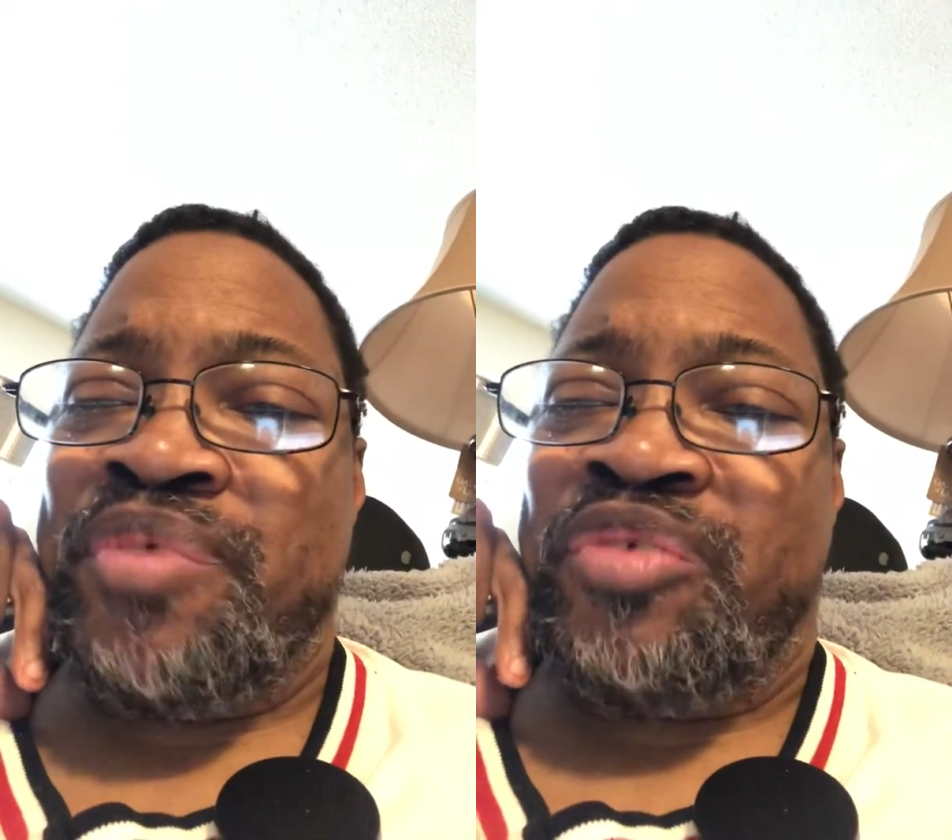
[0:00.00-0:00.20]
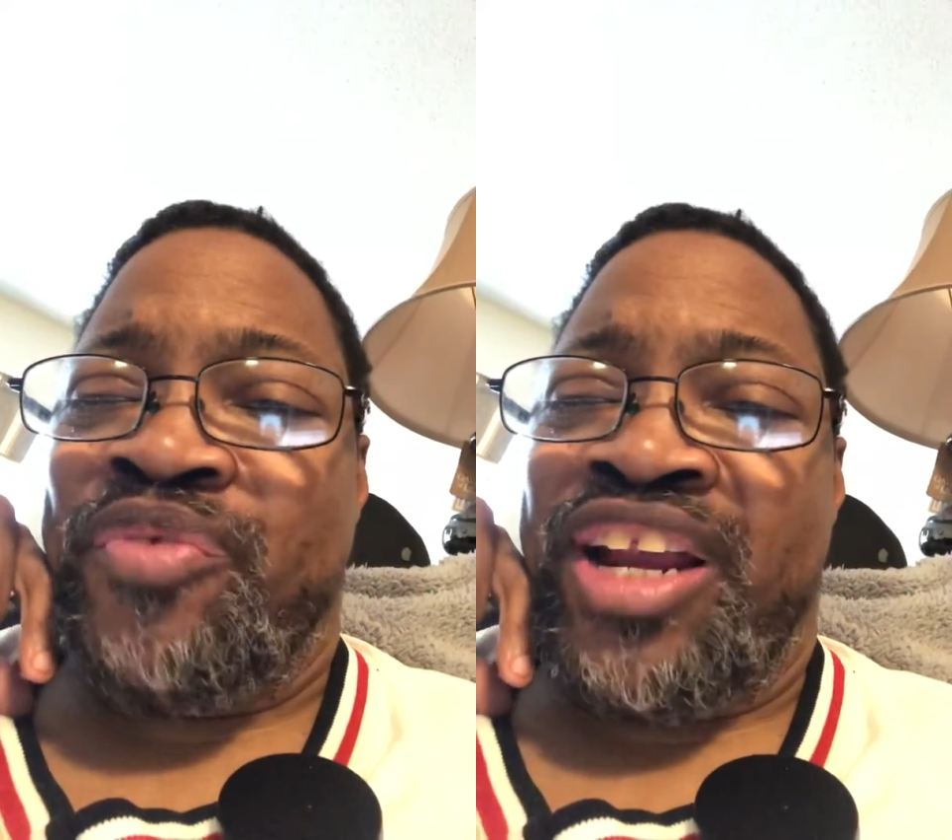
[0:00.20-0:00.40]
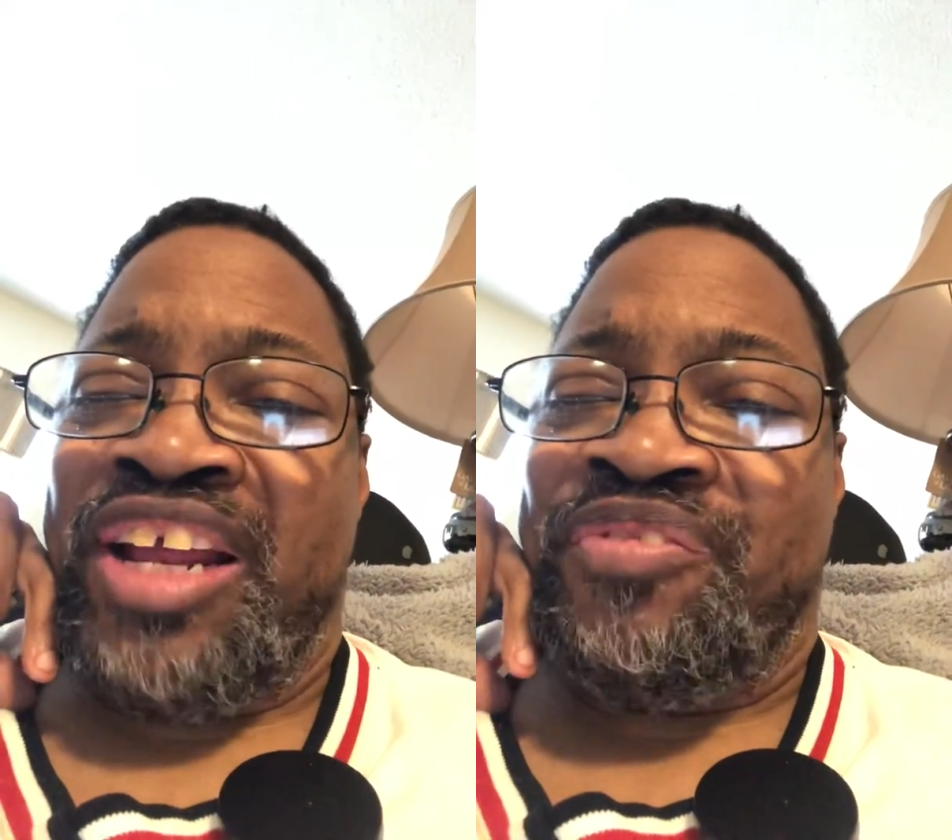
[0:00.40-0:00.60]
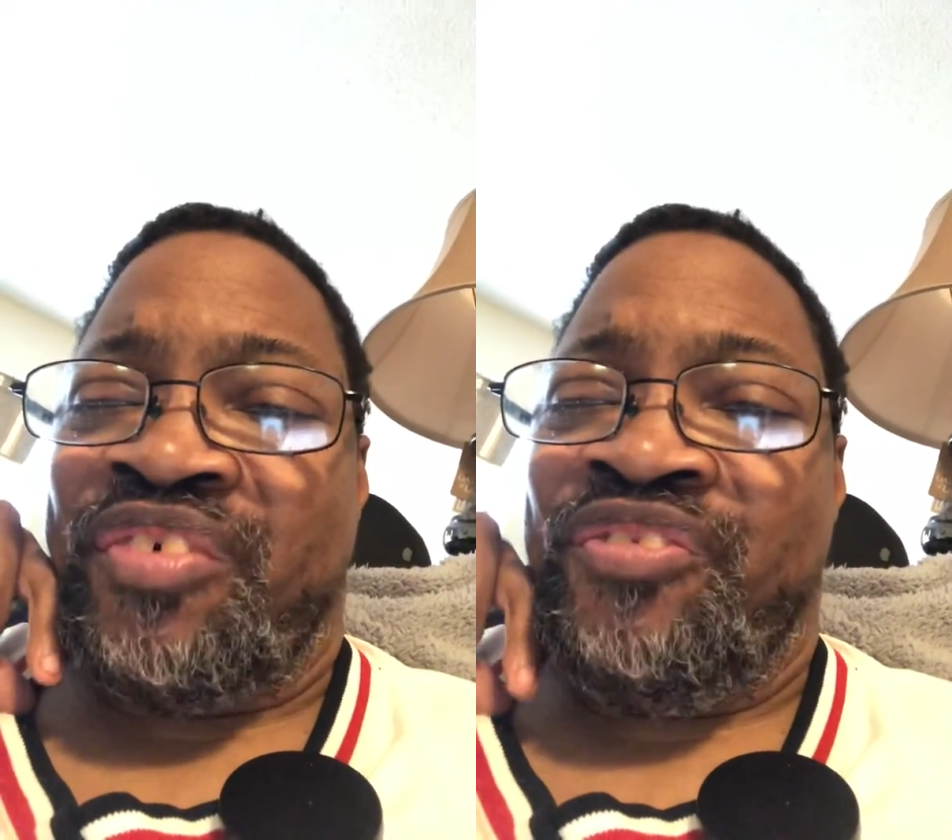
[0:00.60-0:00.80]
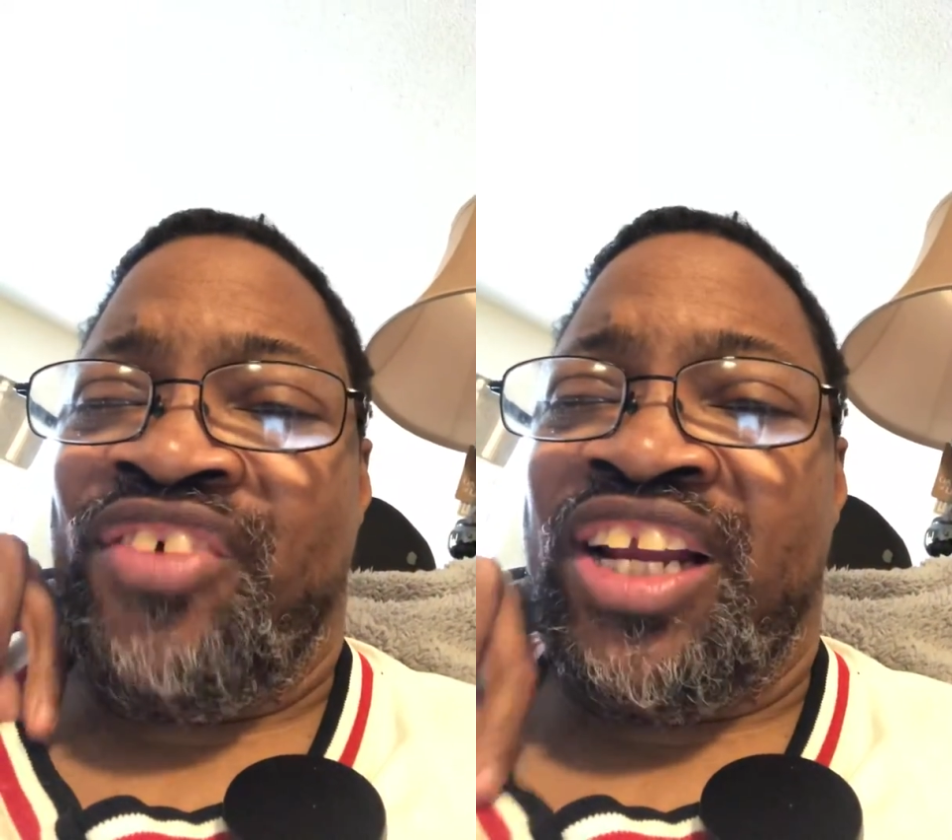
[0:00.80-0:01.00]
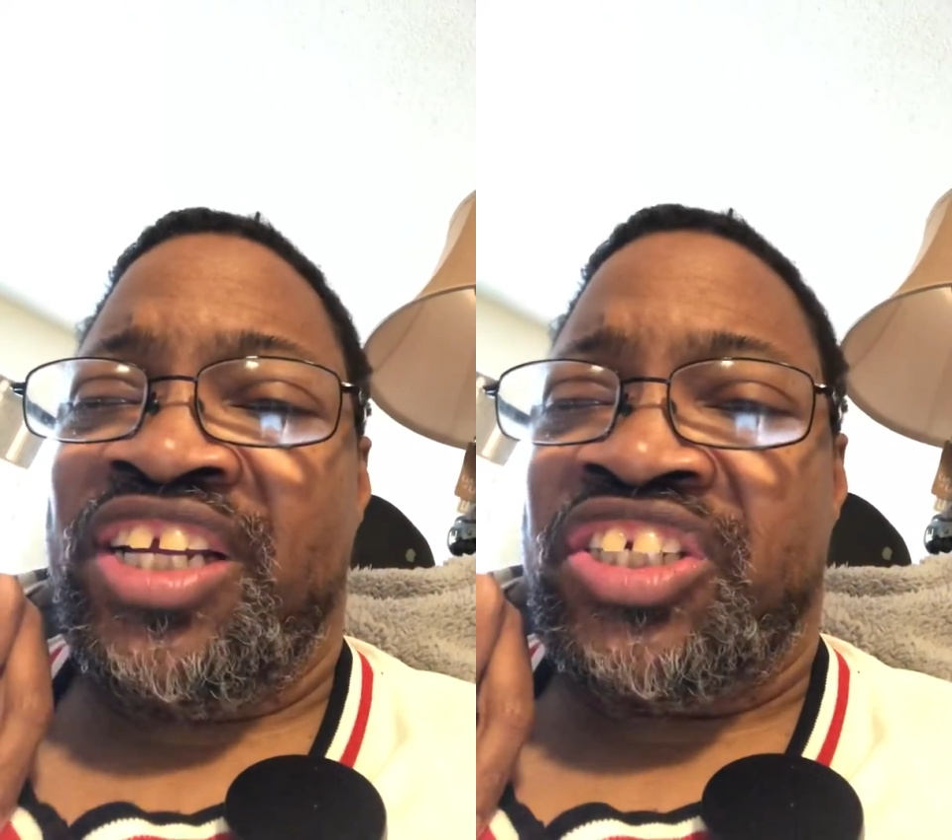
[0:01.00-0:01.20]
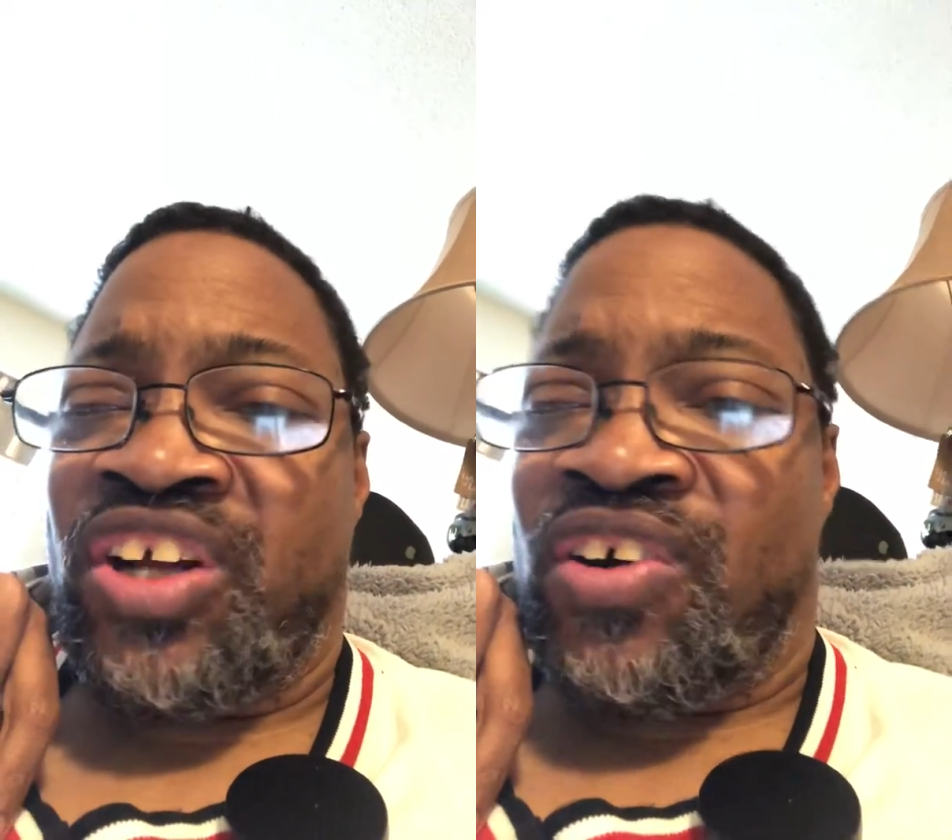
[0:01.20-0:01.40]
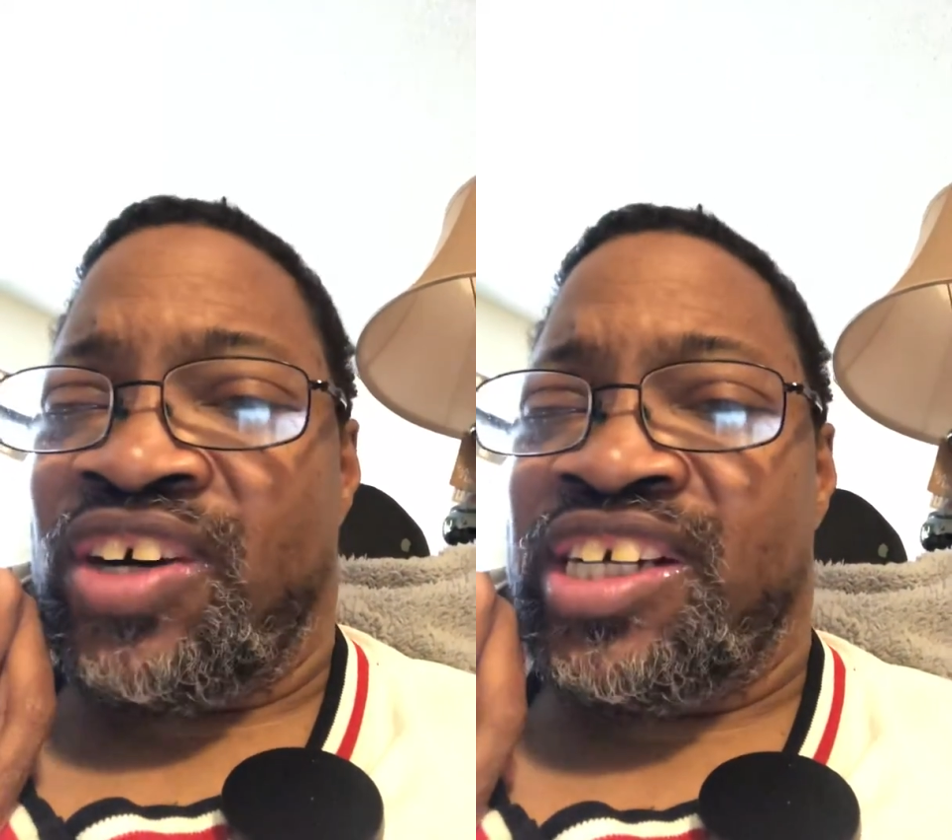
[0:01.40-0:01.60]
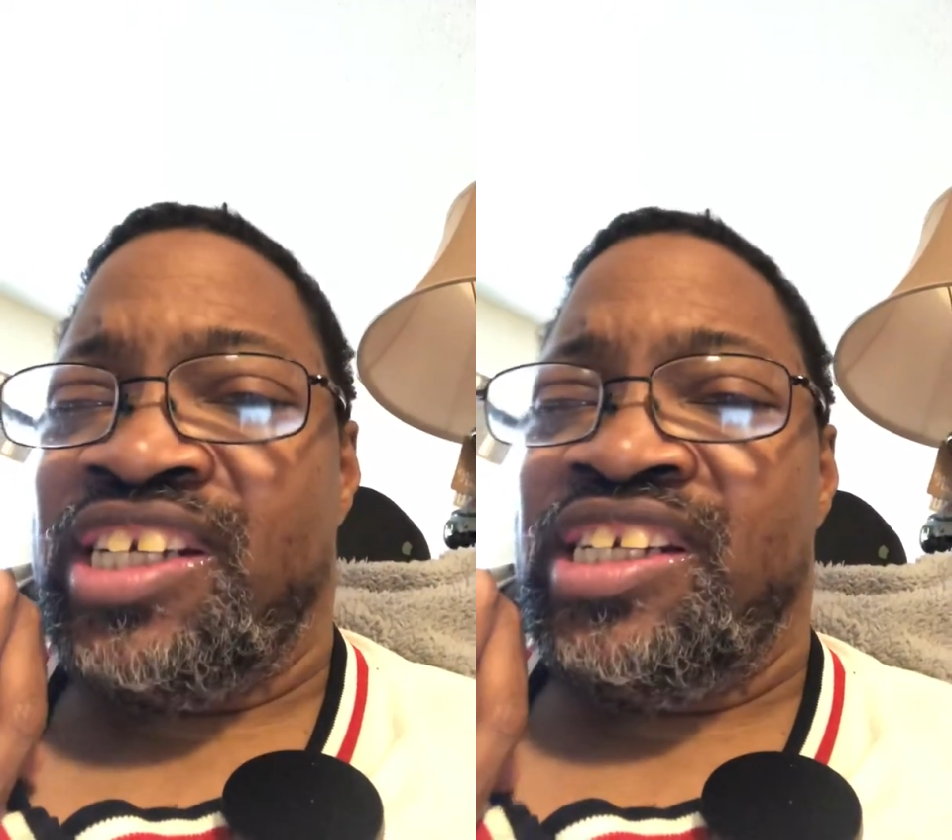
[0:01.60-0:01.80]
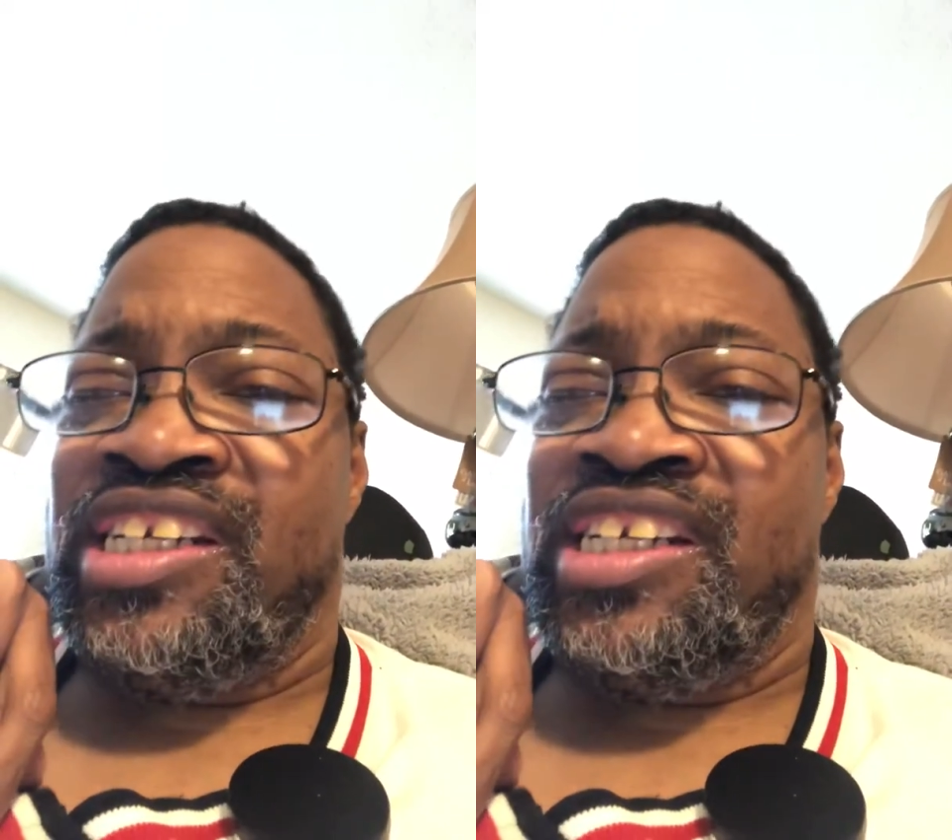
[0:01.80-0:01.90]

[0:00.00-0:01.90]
is Willie from Willie's Talk.